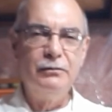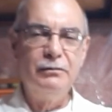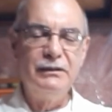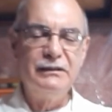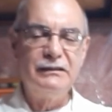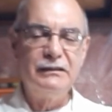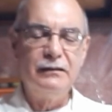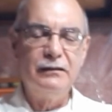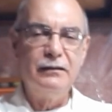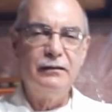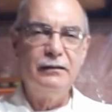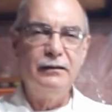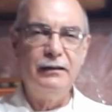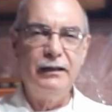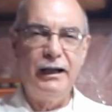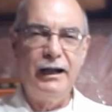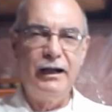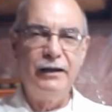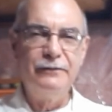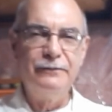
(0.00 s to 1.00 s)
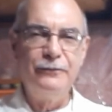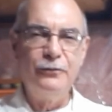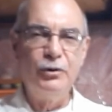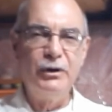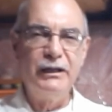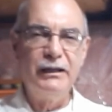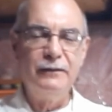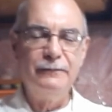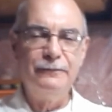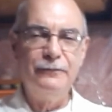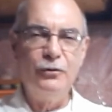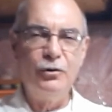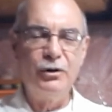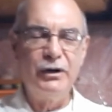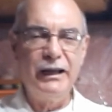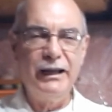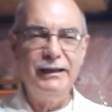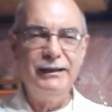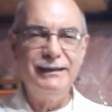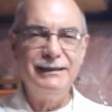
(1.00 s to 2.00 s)
It was an
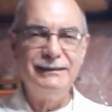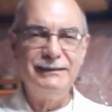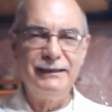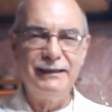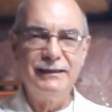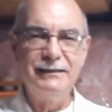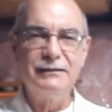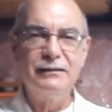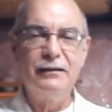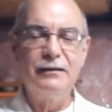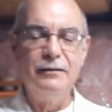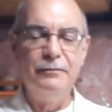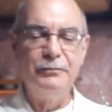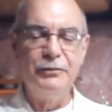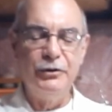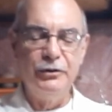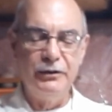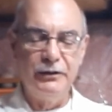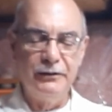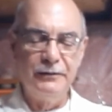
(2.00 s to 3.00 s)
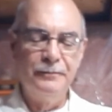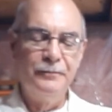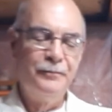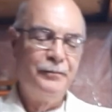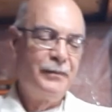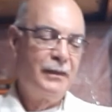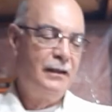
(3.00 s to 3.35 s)
i486 computer,